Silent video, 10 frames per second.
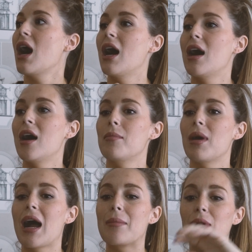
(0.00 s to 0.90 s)

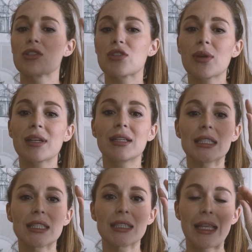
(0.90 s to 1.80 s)
I'm also
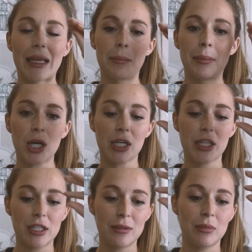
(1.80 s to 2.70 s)
gonna like
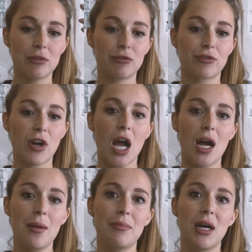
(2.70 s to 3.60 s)
mark them
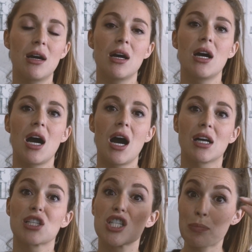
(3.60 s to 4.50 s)
from
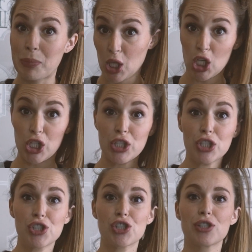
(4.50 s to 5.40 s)
a
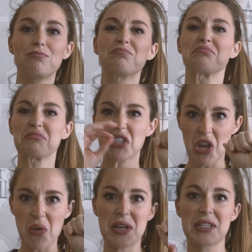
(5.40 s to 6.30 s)
splurge
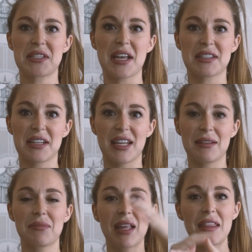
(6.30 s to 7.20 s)
to a
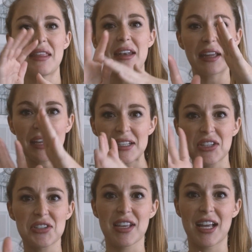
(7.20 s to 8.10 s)
necessity. And then I guess
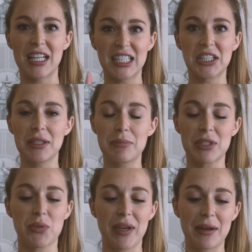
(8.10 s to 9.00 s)
there's like a little in
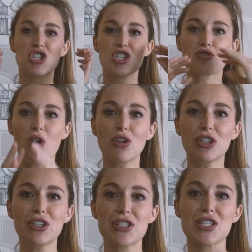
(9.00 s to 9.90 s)
between.
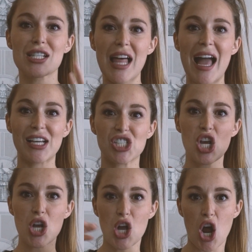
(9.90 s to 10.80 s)
Strollers
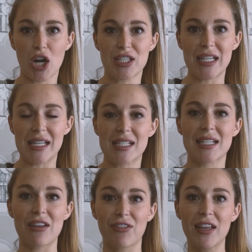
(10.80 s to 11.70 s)
/ car seats,
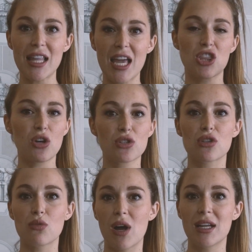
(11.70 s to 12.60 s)
because I feel like those are
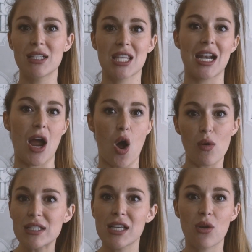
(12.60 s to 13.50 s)
the ones that I
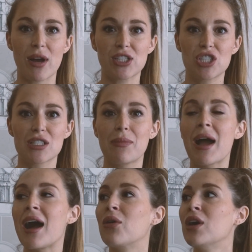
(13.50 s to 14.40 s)
always get questions
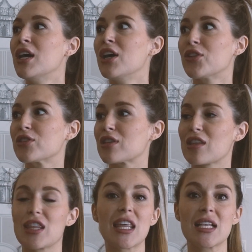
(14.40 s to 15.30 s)
about. Those are
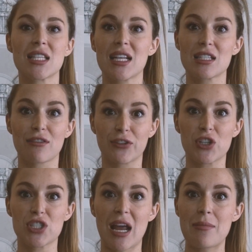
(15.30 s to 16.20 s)
the things that as a
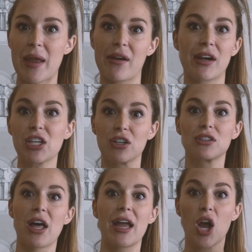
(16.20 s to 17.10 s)
first time parent, you're
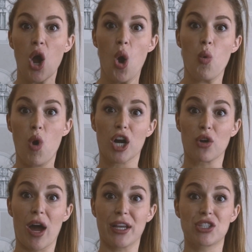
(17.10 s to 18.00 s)
like, what
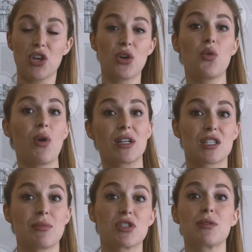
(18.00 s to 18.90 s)
do I do? What's
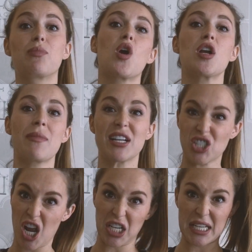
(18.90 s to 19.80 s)
the most important? My
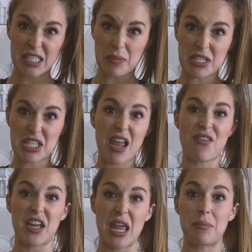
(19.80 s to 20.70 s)
child has to be safe.
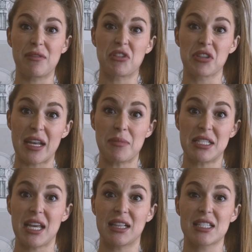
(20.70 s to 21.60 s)
I can't believe they're letting me
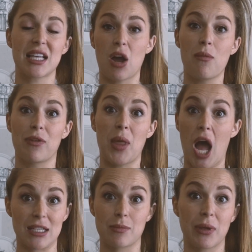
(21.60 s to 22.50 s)
take this thing home from the
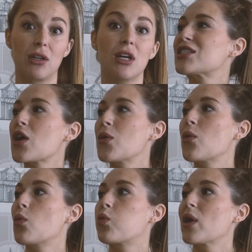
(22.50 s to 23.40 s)
hospital. So
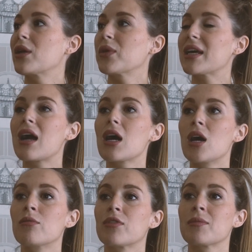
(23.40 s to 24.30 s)
when we got
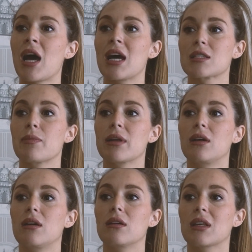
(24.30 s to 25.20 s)
home from the
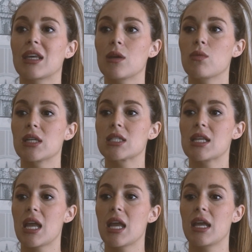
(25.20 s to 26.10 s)
hospital, he was
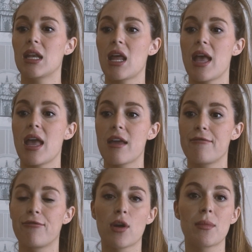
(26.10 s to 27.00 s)
in
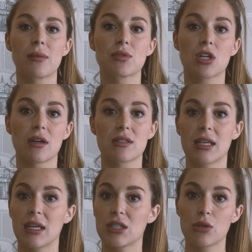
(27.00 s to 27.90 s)
a four mom's car
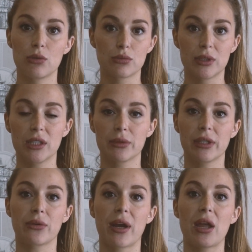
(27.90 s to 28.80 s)
seat. Really,
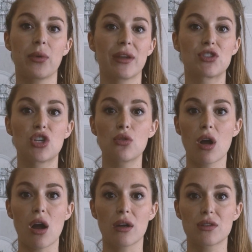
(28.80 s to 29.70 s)
really great. We have two
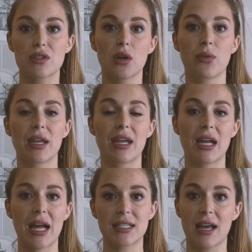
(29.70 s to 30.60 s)
cars, so we
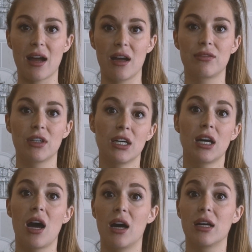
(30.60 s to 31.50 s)
had to
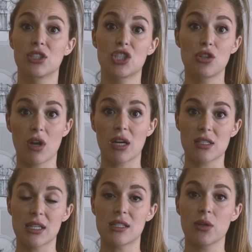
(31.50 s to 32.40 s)
have two car
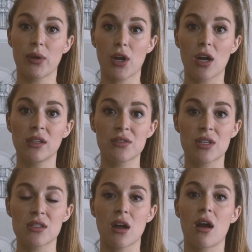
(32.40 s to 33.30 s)
seats. So in
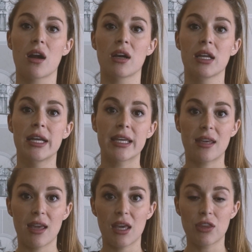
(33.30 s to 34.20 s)
Carlos's car,
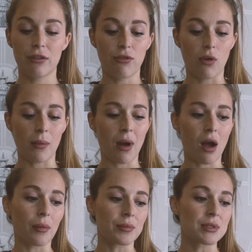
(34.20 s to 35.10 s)
he had the four
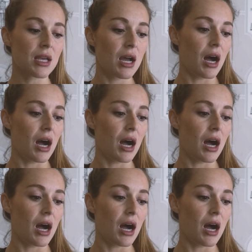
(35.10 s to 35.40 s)
moms.